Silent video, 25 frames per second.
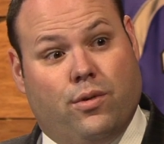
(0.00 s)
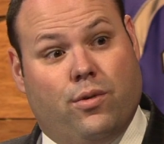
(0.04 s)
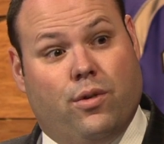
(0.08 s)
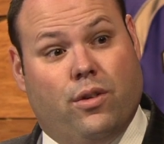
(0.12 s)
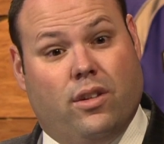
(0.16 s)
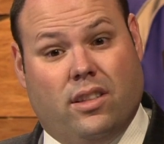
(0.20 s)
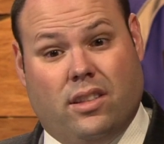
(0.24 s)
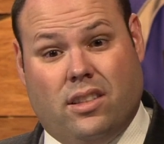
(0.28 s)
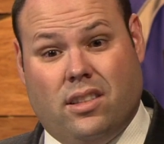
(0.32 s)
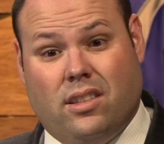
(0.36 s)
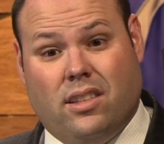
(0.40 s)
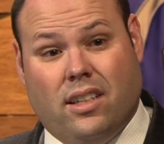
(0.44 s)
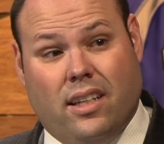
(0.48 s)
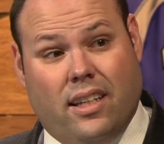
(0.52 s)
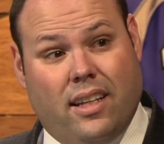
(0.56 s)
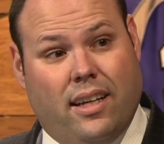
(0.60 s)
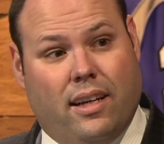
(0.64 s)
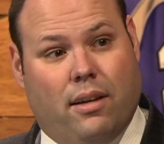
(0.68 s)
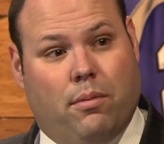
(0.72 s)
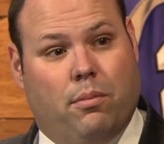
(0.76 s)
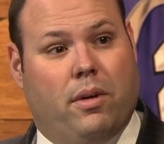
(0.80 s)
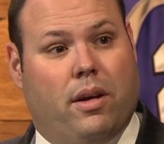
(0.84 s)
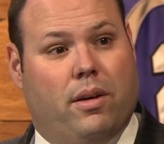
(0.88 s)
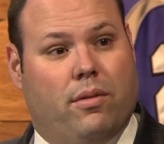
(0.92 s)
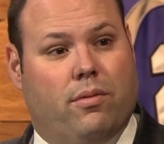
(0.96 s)
for the city
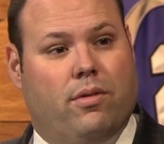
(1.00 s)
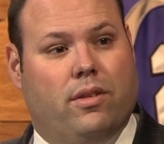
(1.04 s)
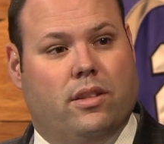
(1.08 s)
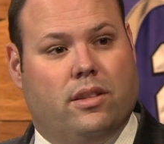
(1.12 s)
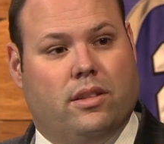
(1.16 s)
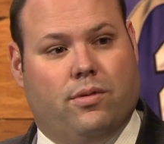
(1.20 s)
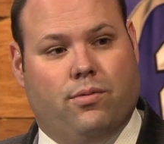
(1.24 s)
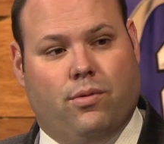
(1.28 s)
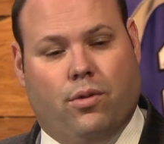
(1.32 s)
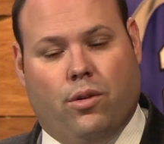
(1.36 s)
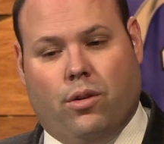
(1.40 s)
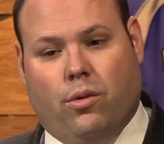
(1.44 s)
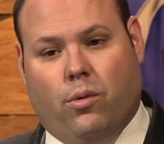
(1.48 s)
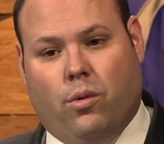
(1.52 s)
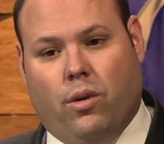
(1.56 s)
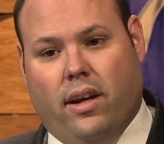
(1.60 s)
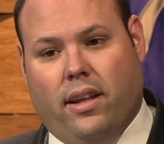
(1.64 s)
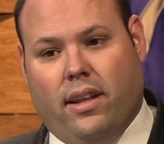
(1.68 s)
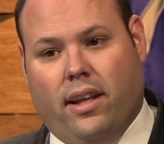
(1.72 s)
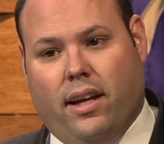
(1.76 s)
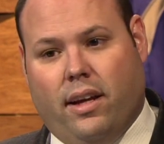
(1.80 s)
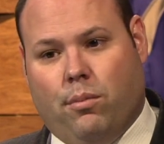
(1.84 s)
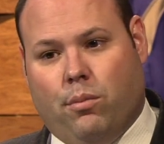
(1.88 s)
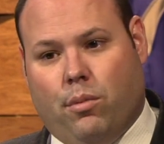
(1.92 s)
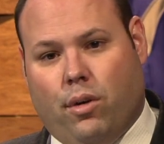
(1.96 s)
of Memphis, and for the way
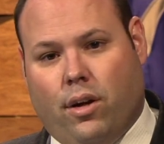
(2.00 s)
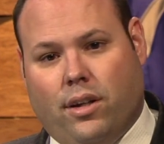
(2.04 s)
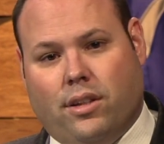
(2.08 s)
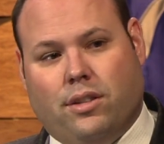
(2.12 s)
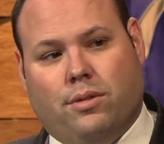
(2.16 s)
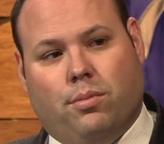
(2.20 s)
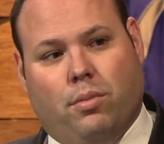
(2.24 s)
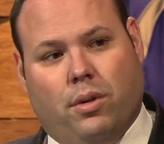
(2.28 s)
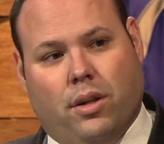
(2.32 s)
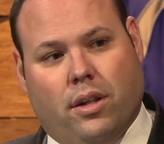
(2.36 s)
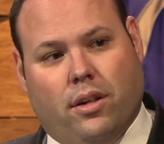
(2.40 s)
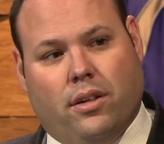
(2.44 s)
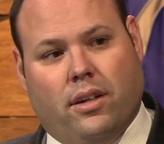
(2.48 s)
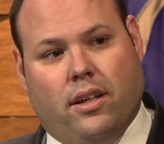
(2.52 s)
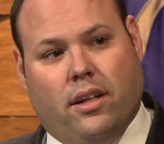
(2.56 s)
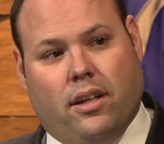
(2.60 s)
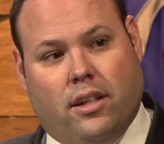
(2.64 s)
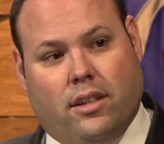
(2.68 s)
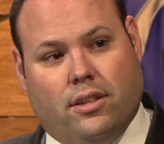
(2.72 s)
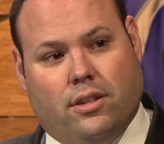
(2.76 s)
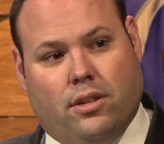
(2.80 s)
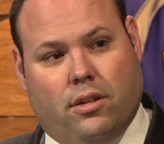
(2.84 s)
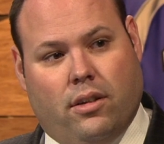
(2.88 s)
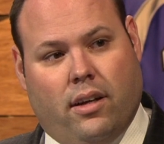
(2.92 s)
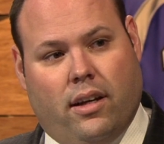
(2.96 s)
they embrace Bill here
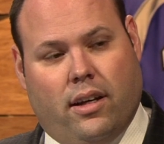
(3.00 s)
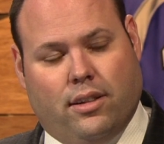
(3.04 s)
as a,